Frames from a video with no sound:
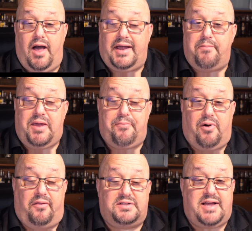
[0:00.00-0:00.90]
I get
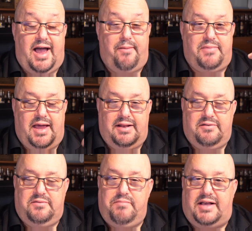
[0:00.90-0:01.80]
people all the time that
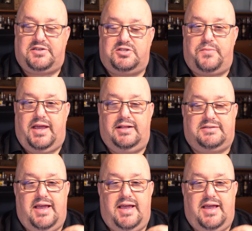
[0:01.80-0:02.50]
message me and